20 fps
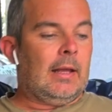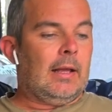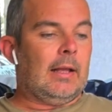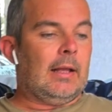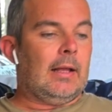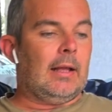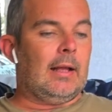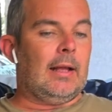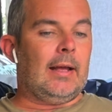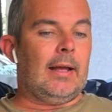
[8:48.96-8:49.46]

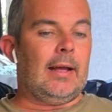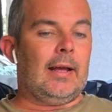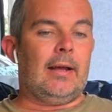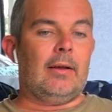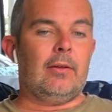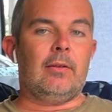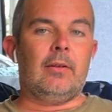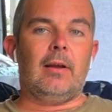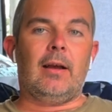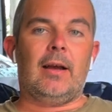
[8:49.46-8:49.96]

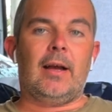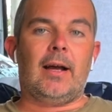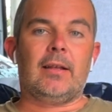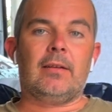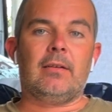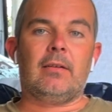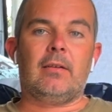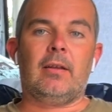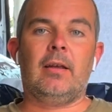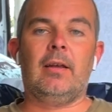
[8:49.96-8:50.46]

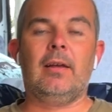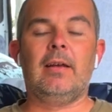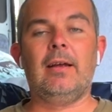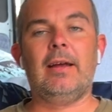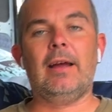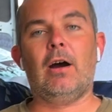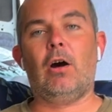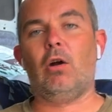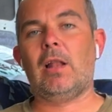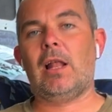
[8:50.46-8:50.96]
And
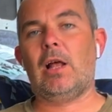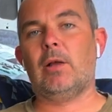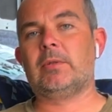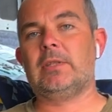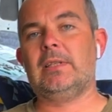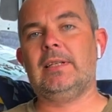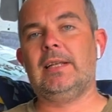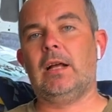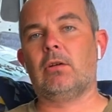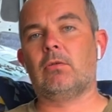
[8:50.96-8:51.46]
it all helps
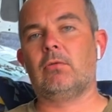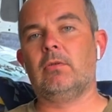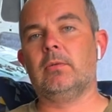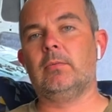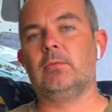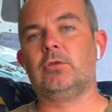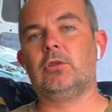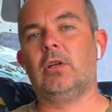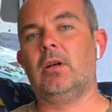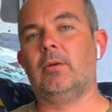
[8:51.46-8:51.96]
in the
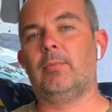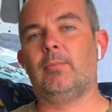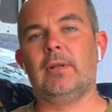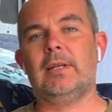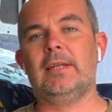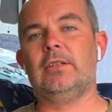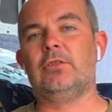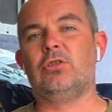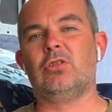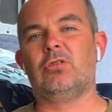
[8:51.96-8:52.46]
algorithm, so
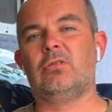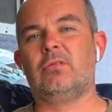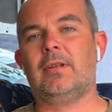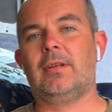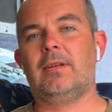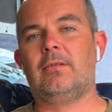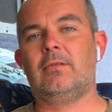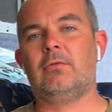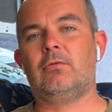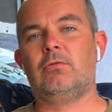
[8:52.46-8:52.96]
please just
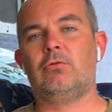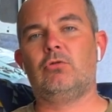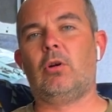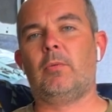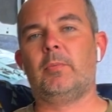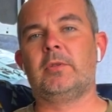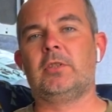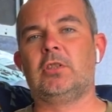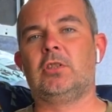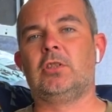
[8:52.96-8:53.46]

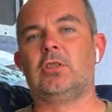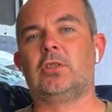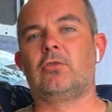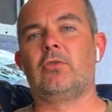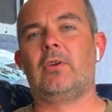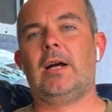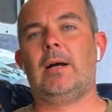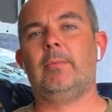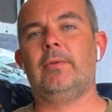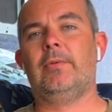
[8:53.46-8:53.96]
drop us a
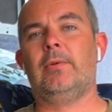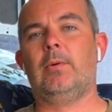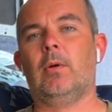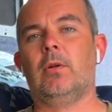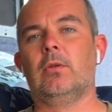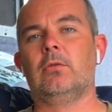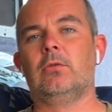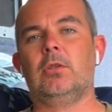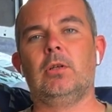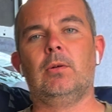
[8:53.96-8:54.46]
subscribe if you
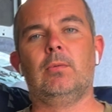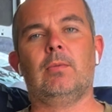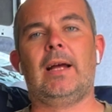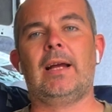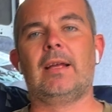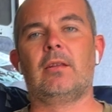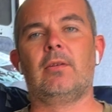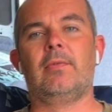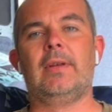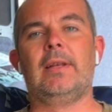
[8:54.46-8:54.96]
want to,
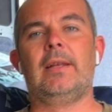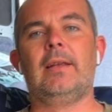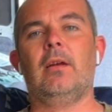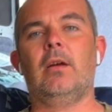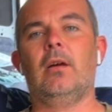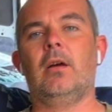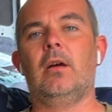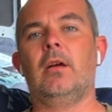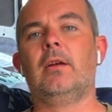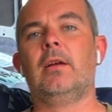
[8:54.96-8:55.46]
like the
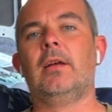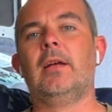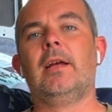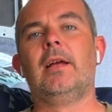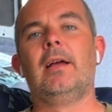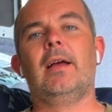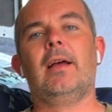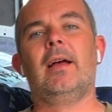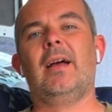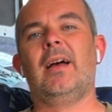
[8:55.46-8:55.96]
video,
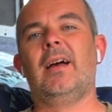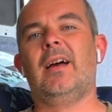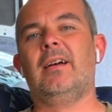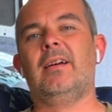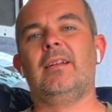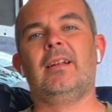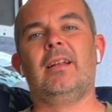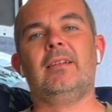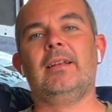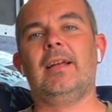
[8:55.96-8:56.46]

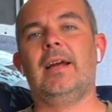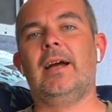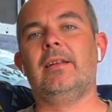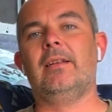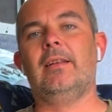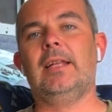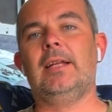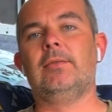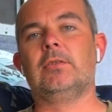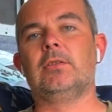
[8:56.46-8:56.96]
and then
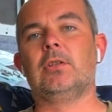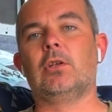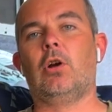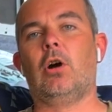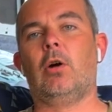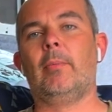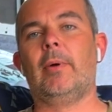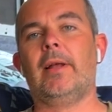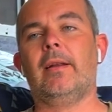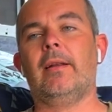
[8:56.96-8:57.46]
again leave us a
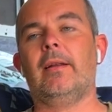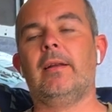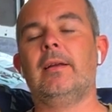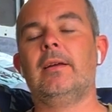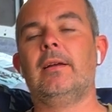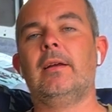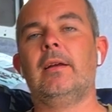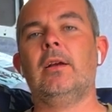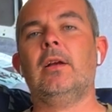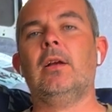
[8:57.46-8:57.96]
comment.
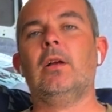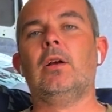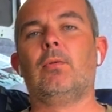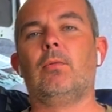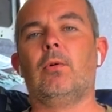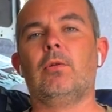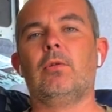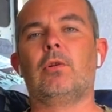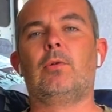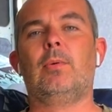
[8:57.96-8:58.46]

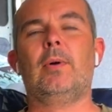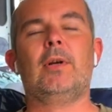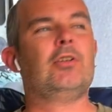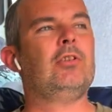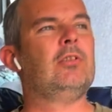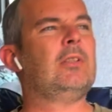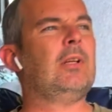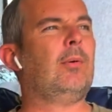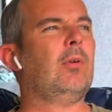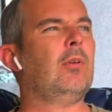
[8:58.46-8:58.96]
One of the
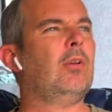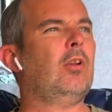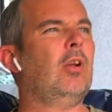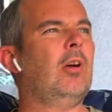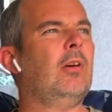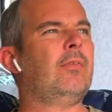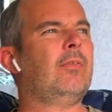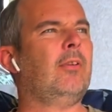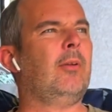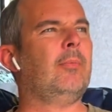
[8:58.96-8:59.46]
questions I want to
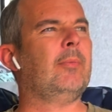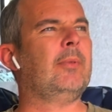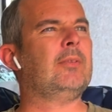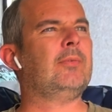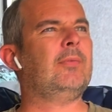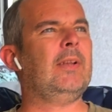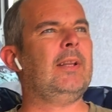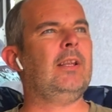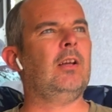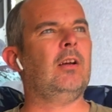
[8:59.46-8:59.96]
know from this
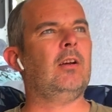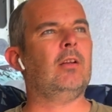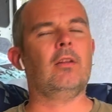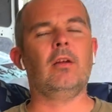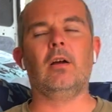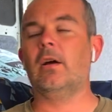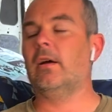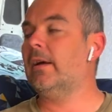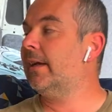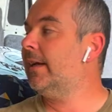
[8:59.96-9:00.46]
video
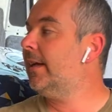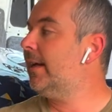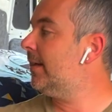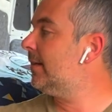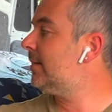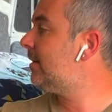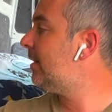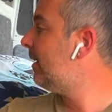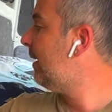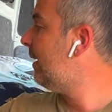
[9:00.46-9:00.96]
though is,